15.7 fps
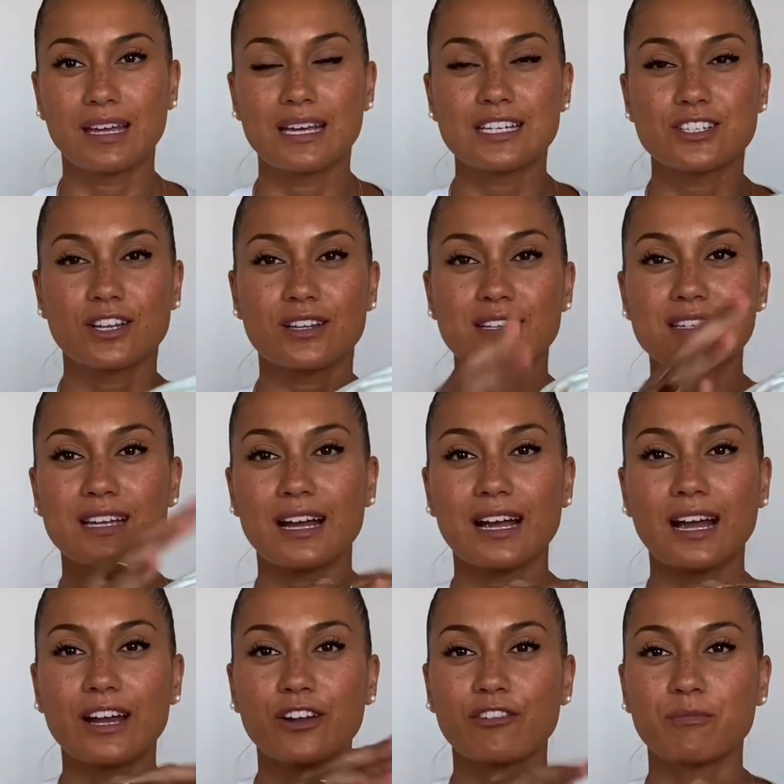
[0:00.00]
So this is a
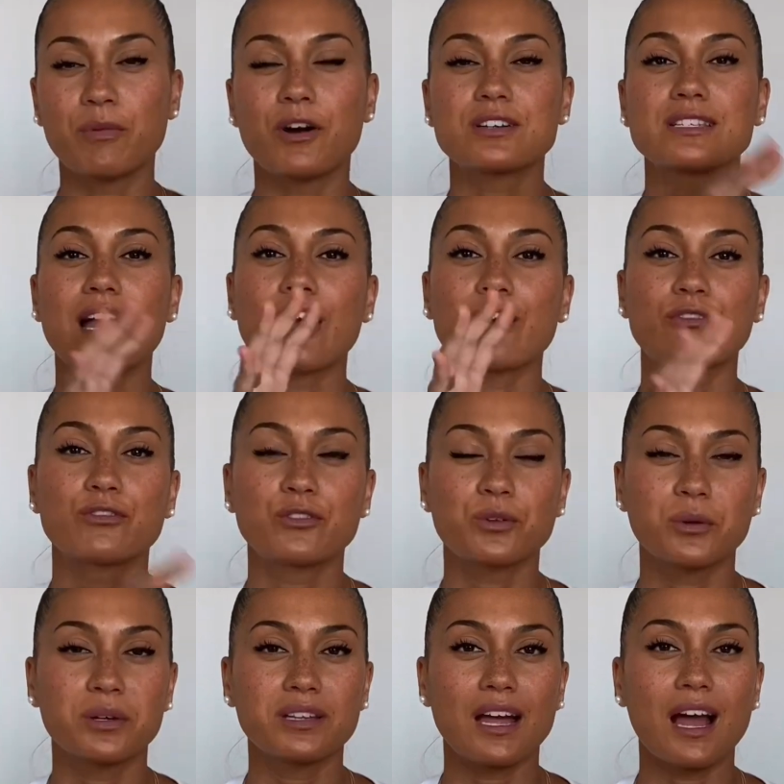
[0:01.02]
kind of box. I have two
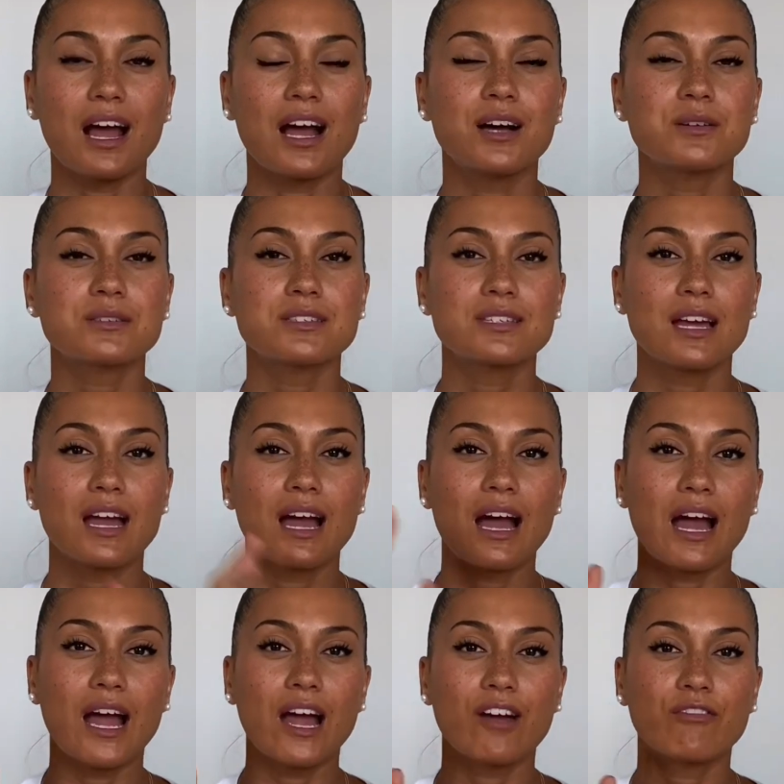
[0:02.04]
in the house.
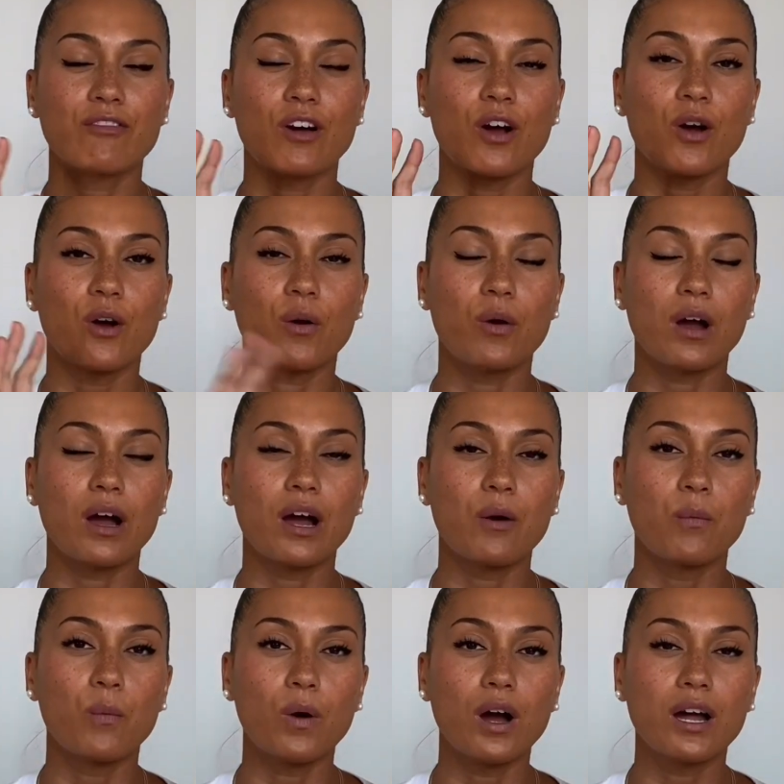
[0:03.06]
I have
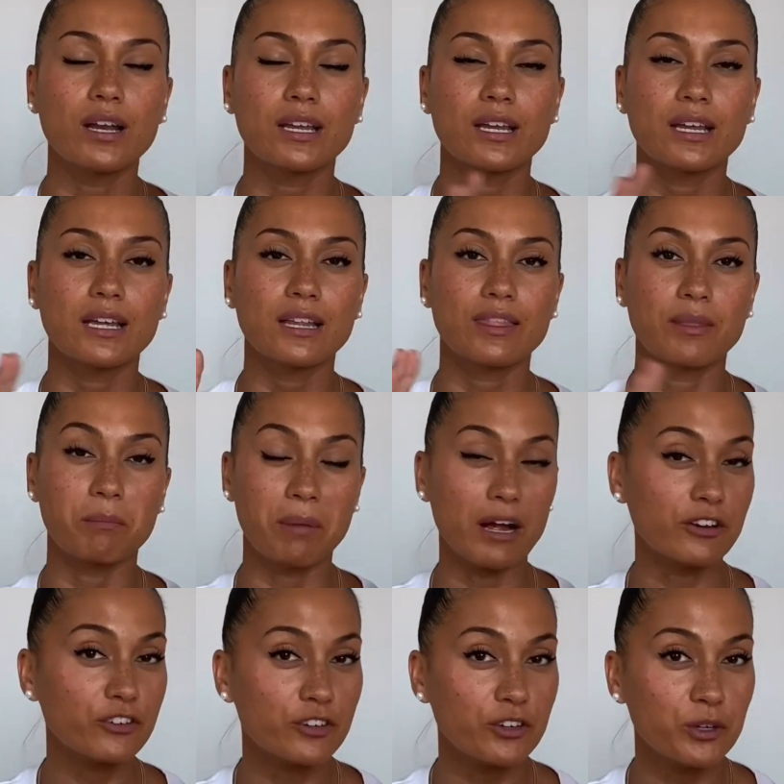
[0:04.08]
one in the
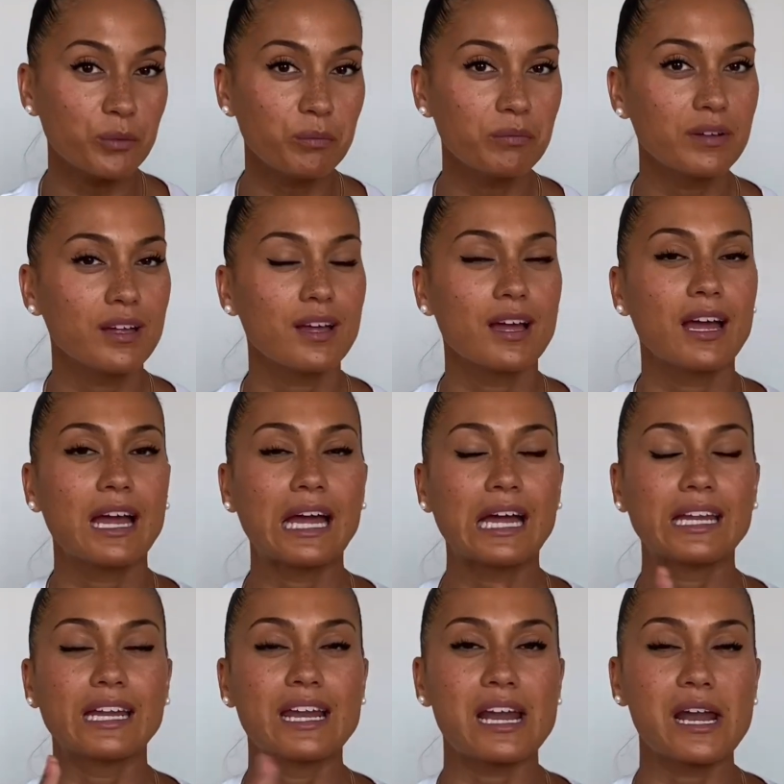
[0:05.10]
bathroom
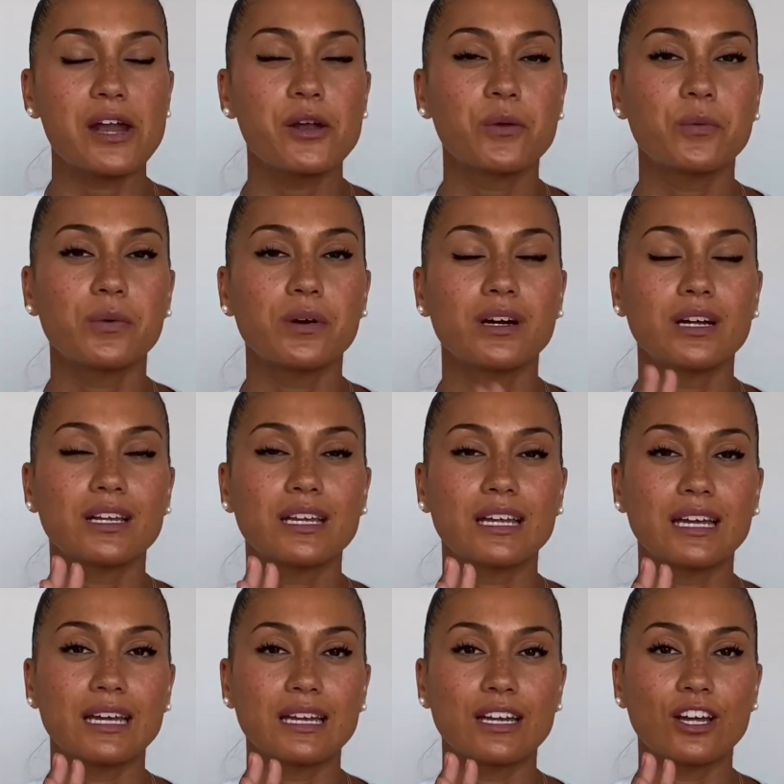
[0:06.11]
and then another one
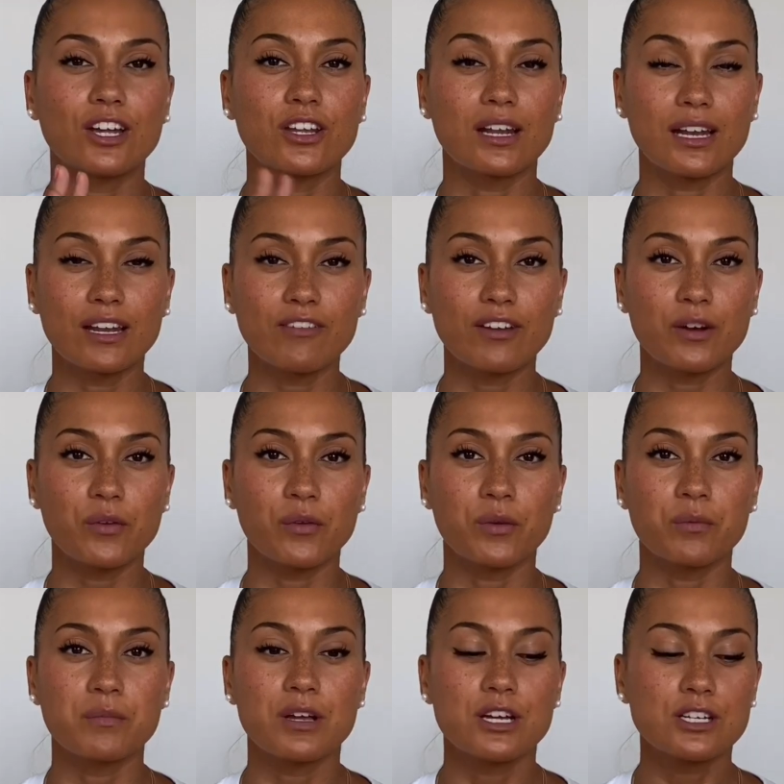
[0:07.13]
in the living
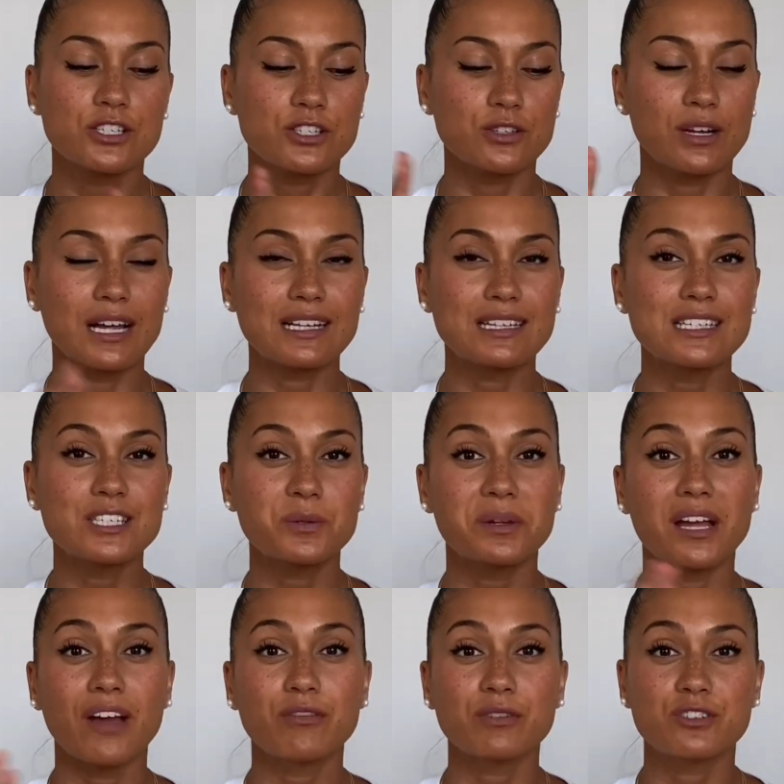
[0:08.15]
room. So like this one,
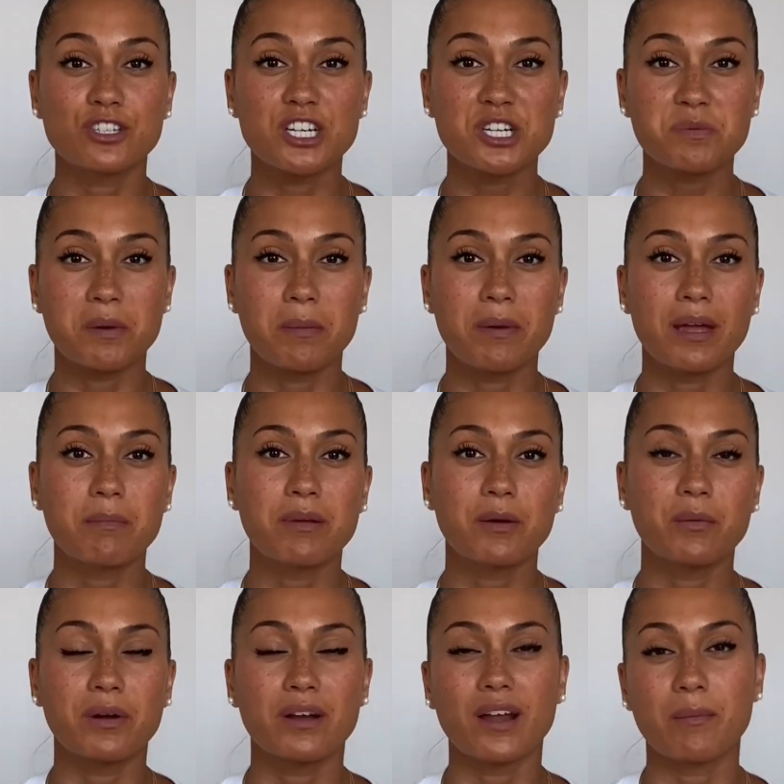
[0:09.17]
I have to change my baby
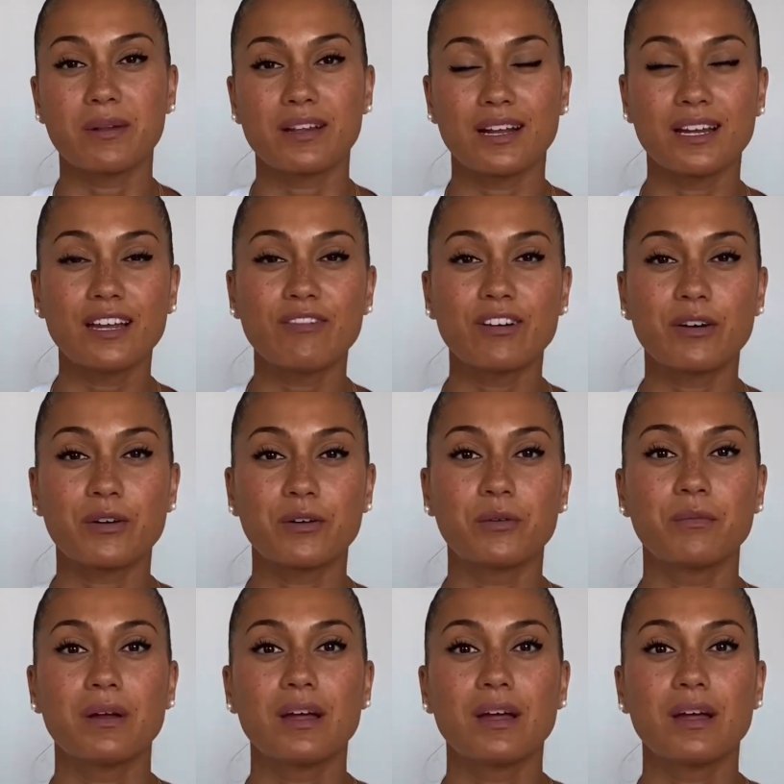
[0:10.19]
when I'm in the living room.